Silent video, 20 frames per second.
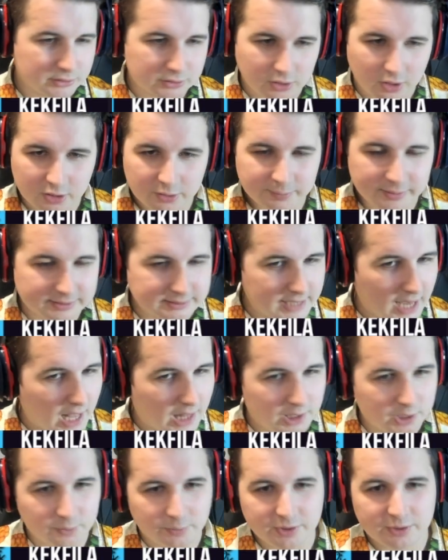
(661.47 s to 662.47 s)
called him
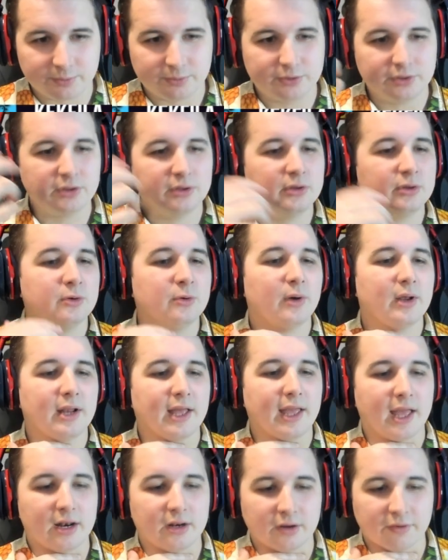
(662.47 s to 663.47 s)
exactly what he would do. And I
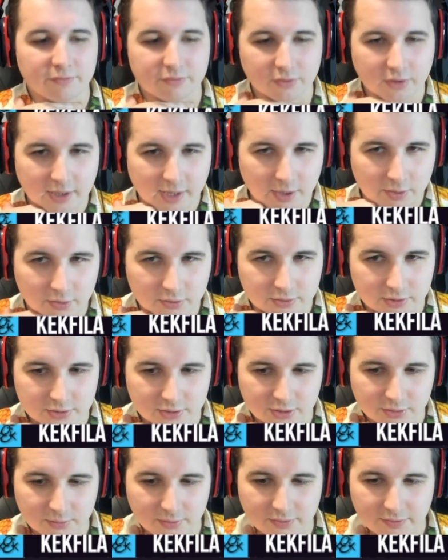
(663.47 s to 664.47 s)
had enough counter to
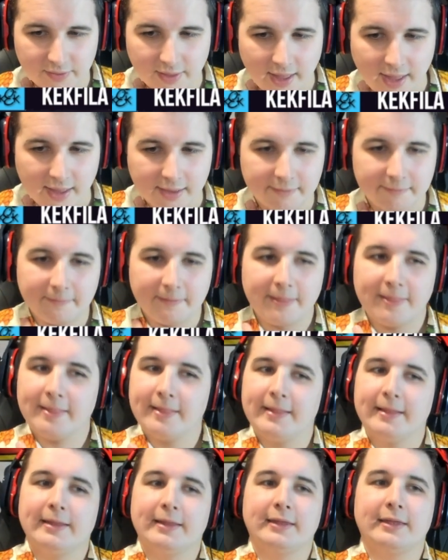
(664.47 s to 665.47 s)
deal with that.
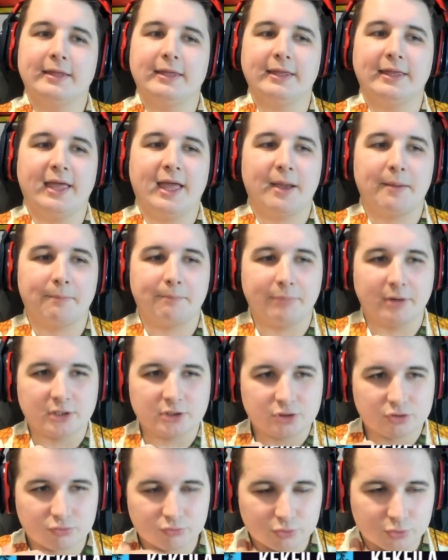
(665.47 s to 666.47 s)
He can't
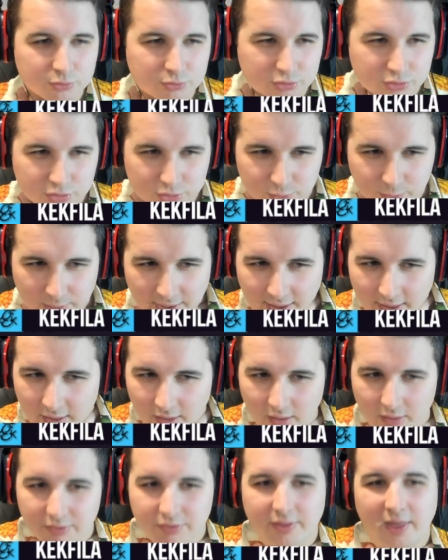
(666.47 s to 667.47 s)
bust through 2
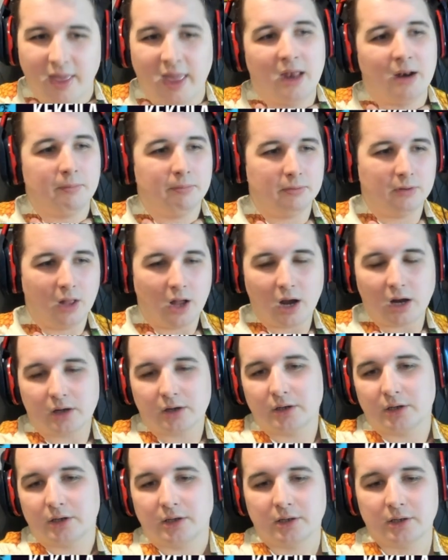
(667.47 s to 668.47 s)
health and a
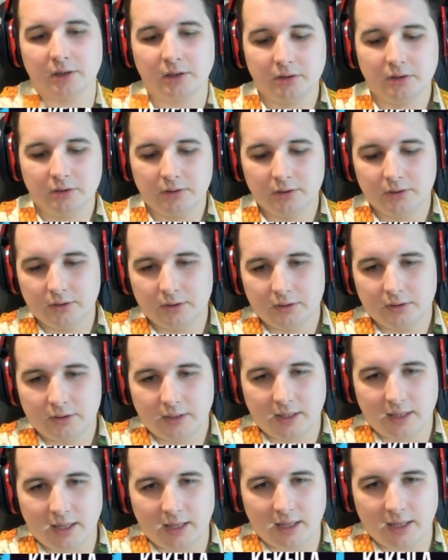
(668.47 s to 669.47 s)
blocker.
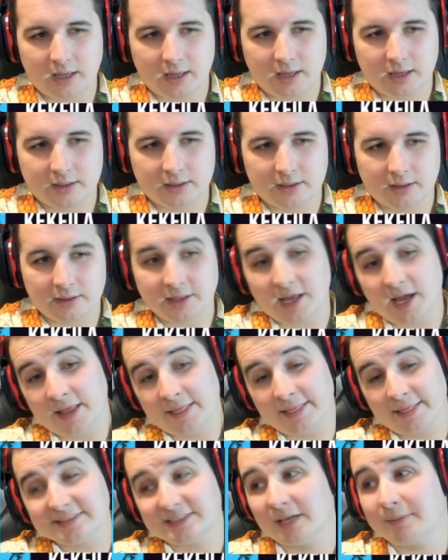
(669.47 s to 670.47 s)
And
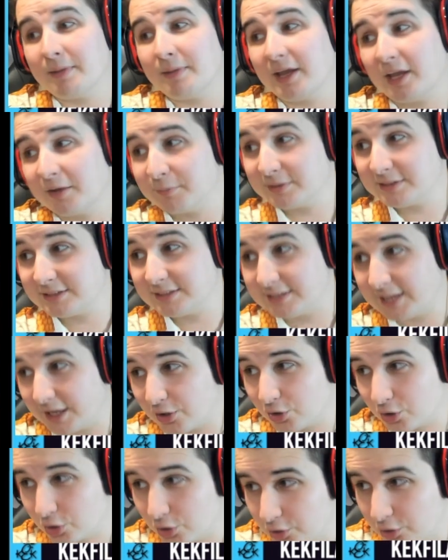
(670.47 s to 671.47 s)
unless I make a mistake
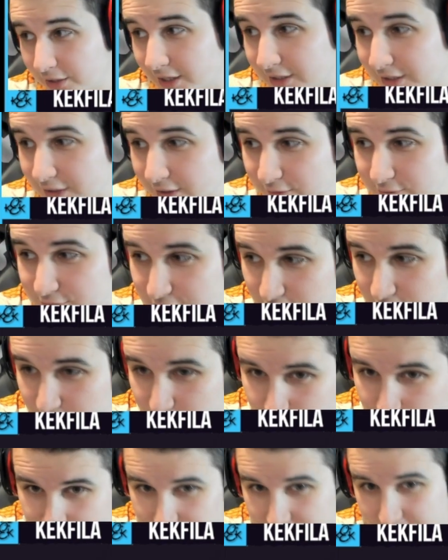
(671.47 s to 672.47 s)
early and he uses the
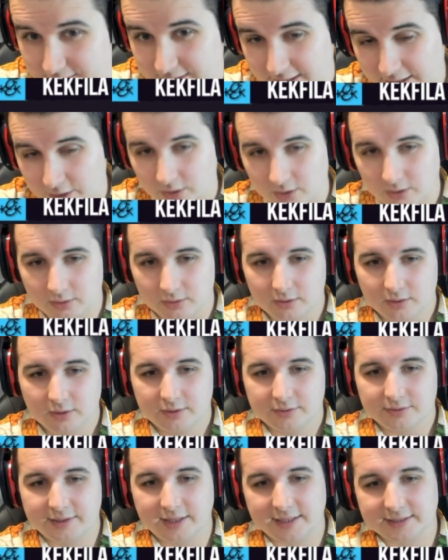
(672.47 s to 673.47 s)
Luffy later.
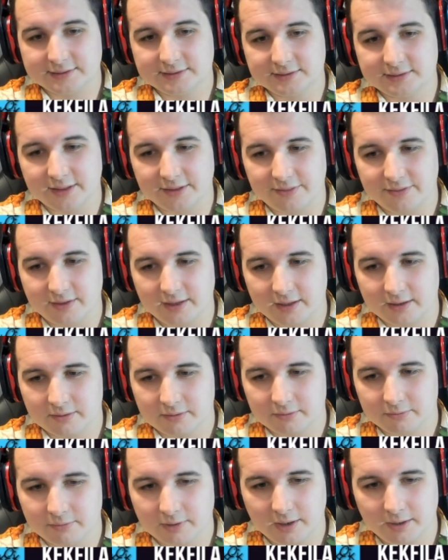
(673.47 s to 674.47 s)
That's the thing,
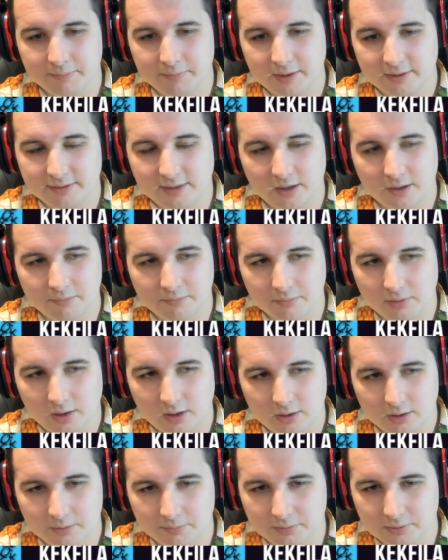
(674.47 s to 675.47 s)
right? Make that
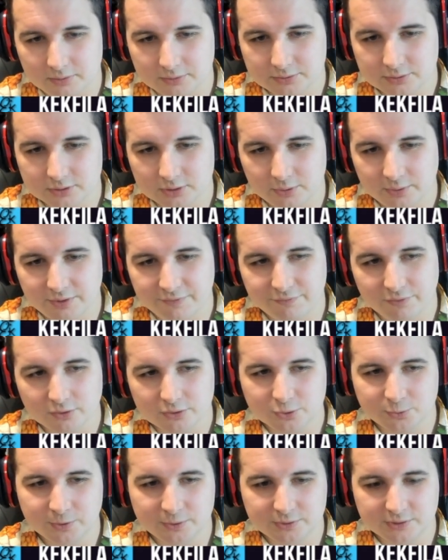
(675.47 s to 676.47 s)
unblockable. So he first
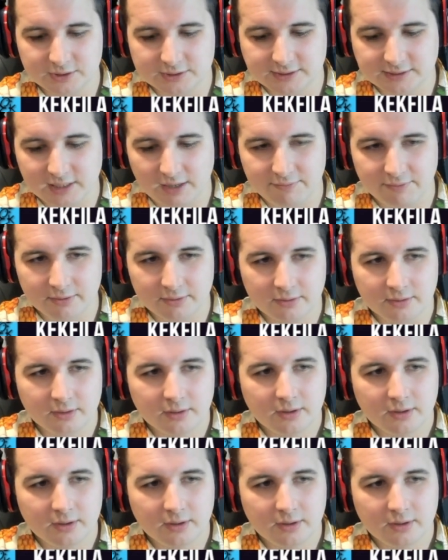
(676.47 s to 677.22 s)
swings with a 7.